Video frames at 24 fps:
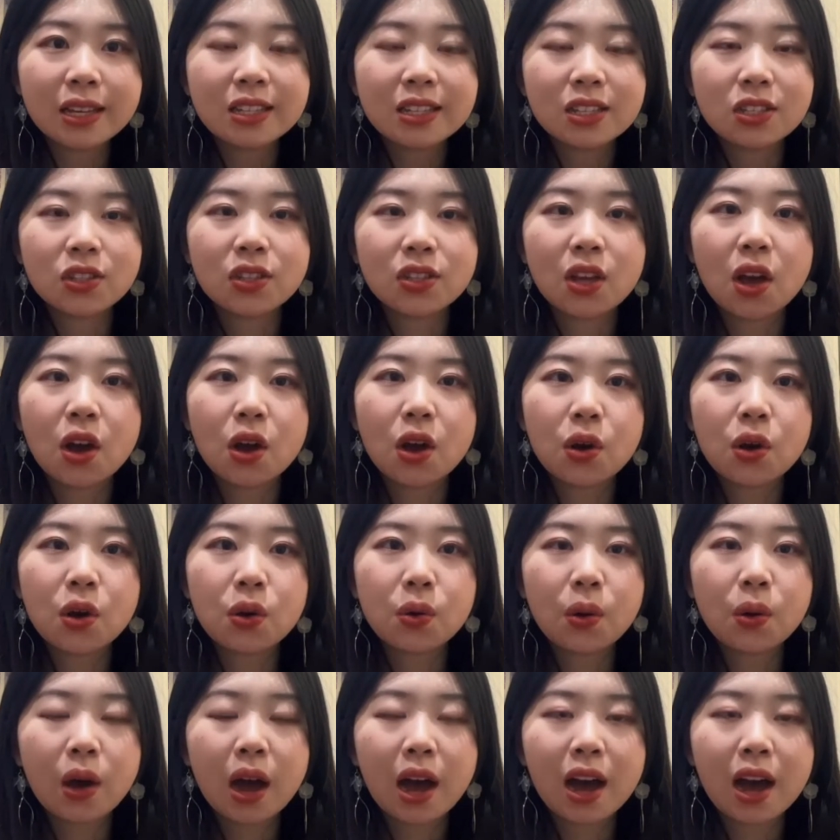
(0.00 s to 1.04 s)

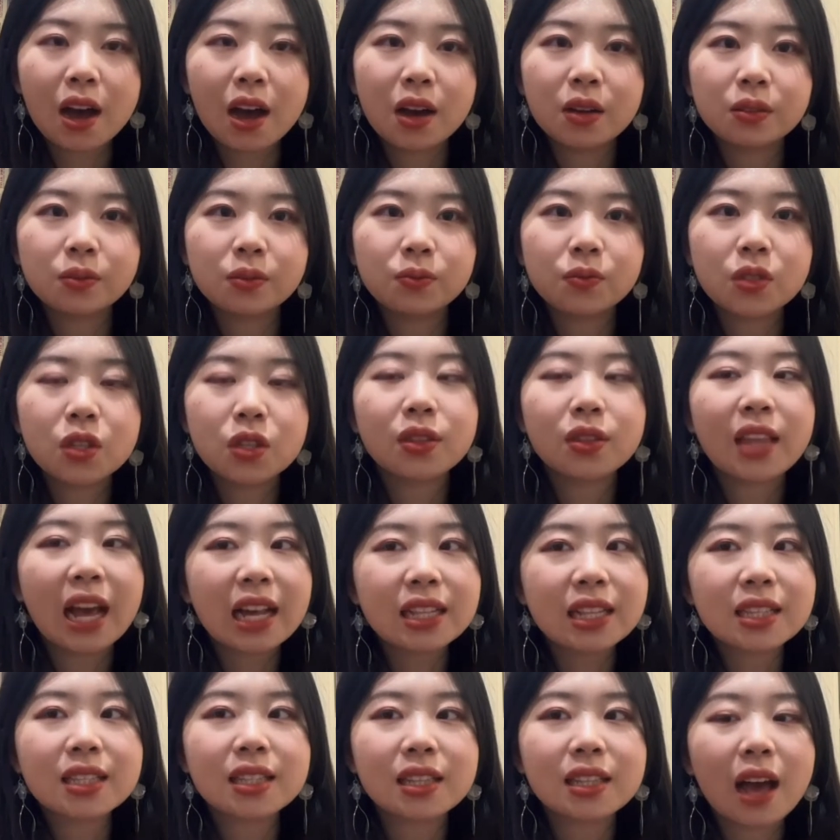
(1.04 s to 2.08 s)
So
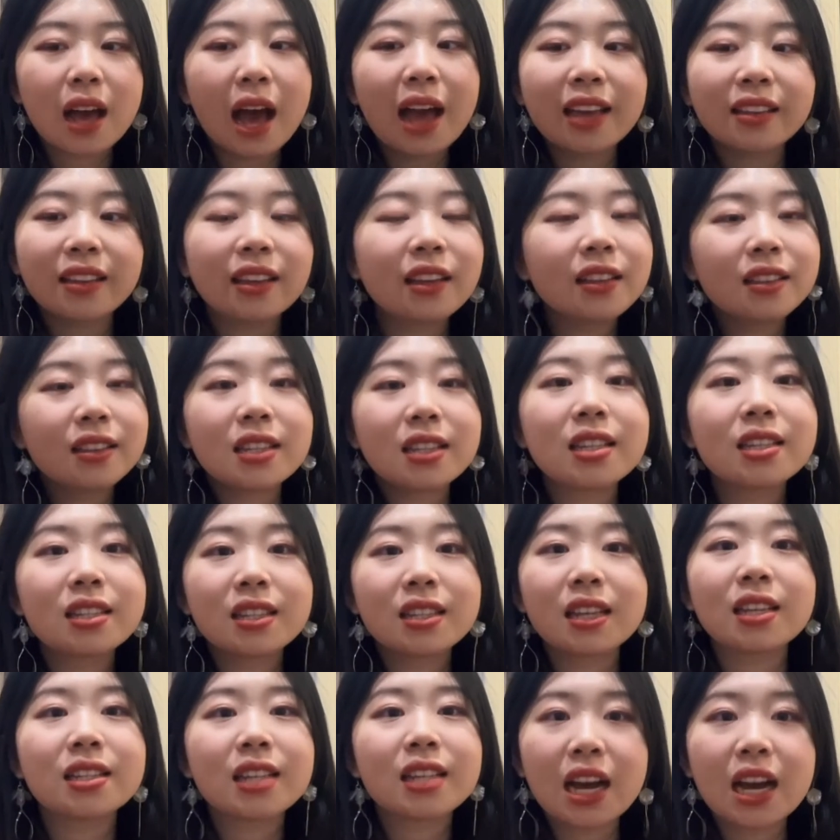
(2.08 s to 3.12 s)
that's, I think this
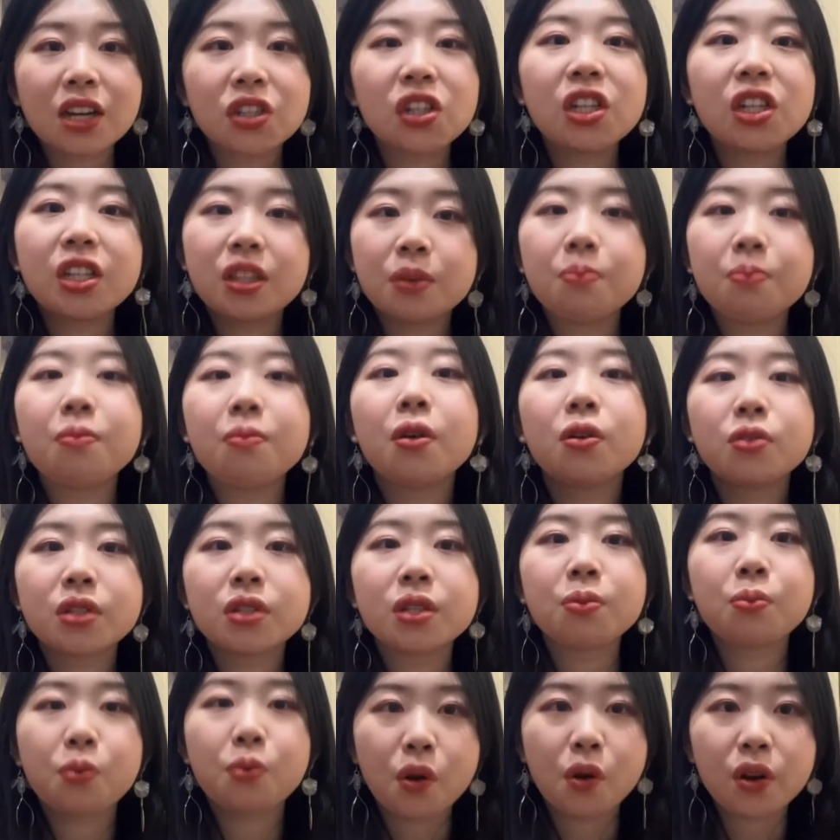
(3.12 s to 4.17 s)
is actually the most
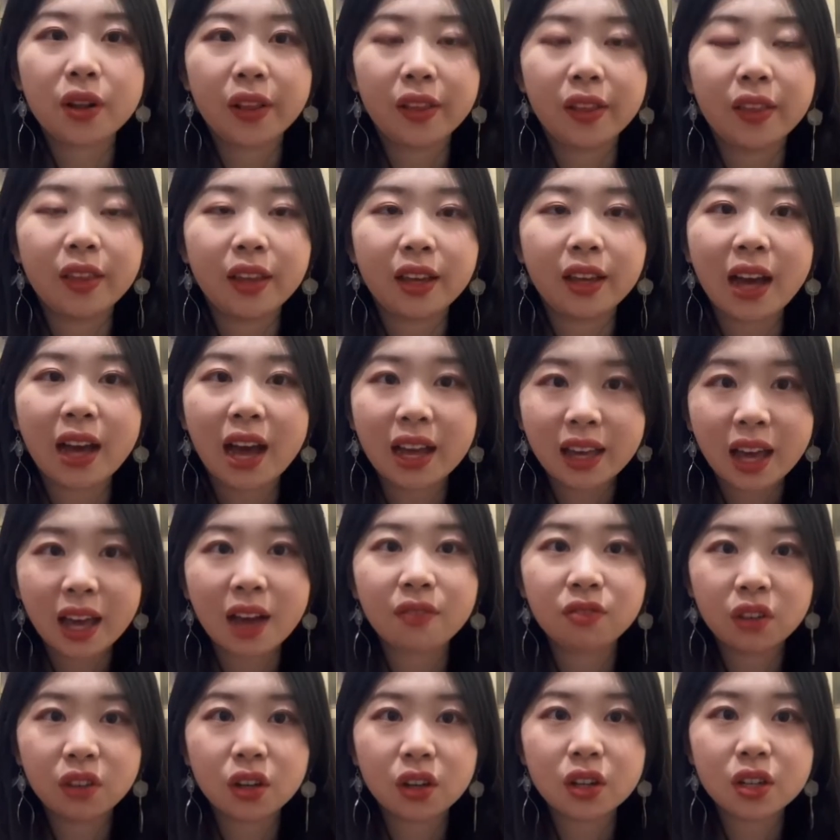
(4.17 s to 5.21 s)
important thing I
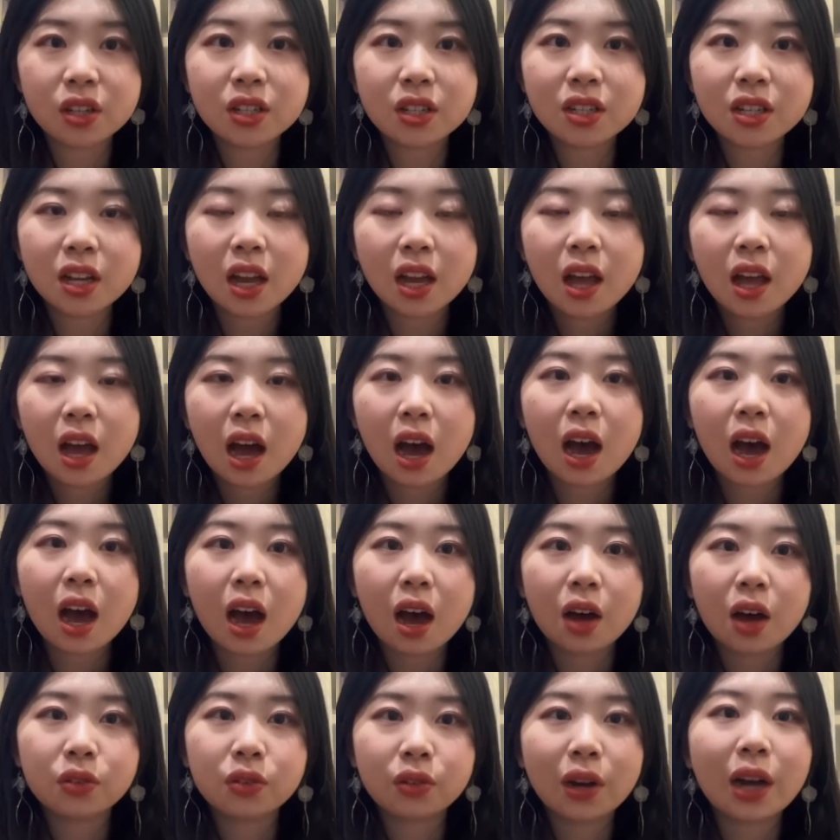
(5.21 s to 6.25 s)
have learned
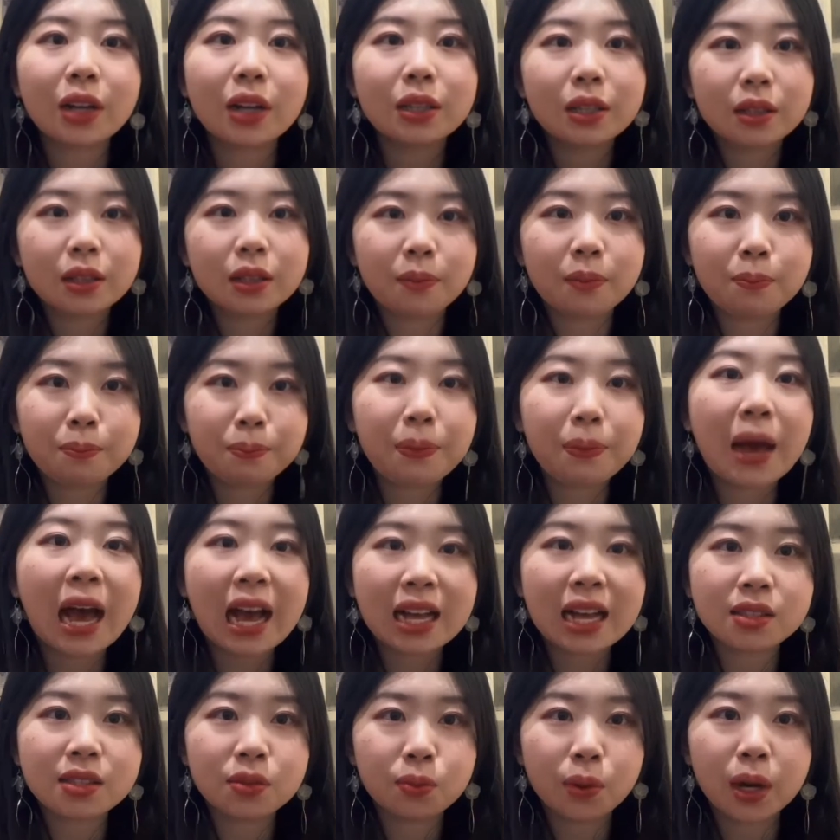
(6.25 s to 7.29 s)
throughout the
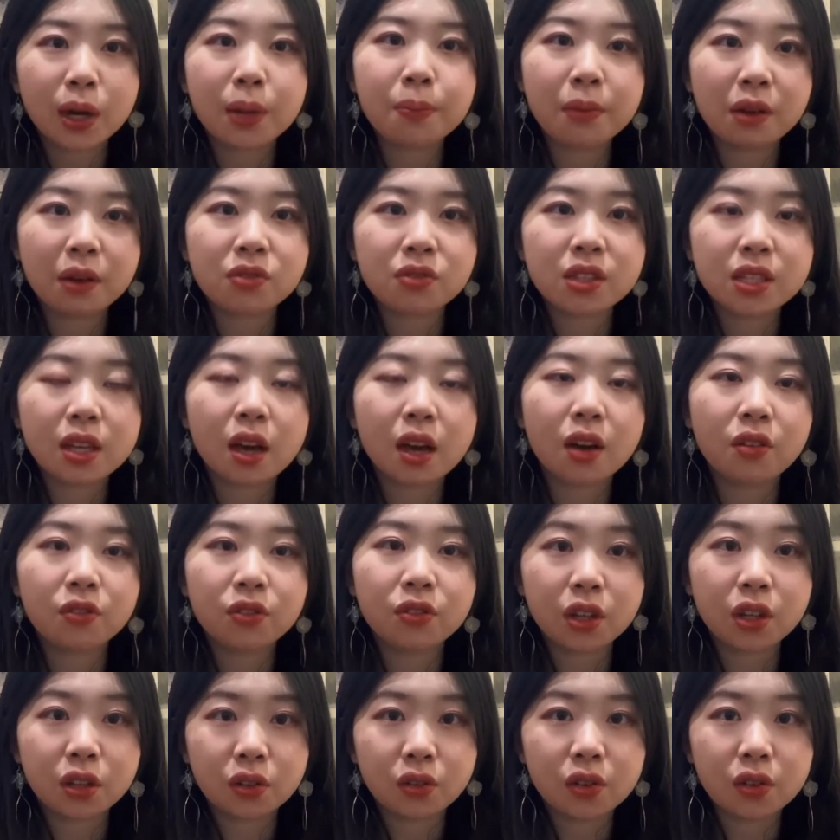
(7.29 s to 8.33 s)
past 3 months of
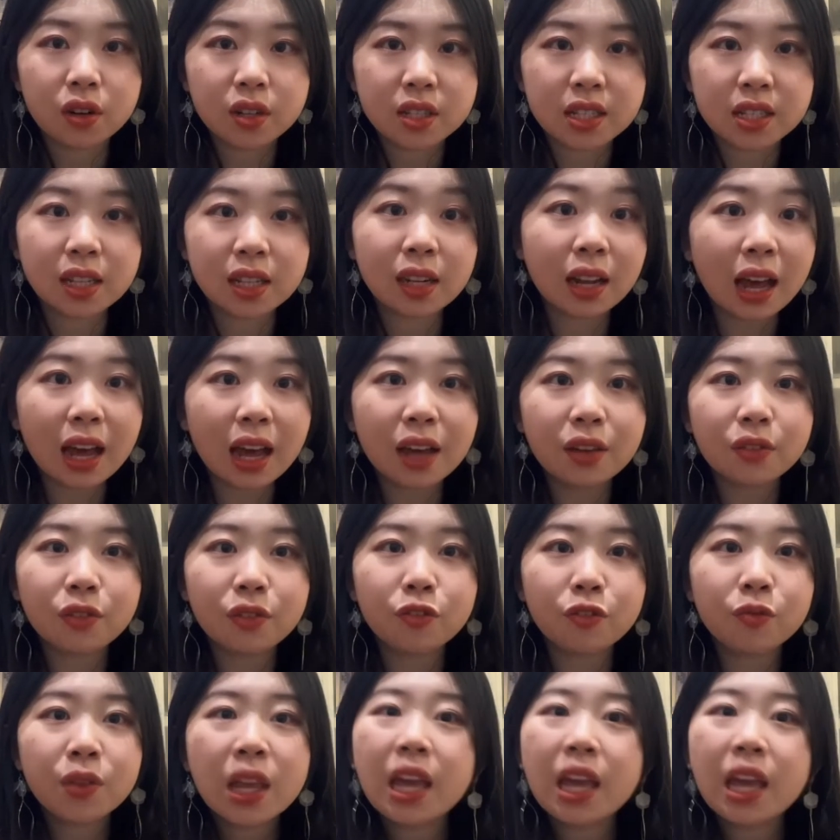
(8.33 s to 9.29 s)
university life.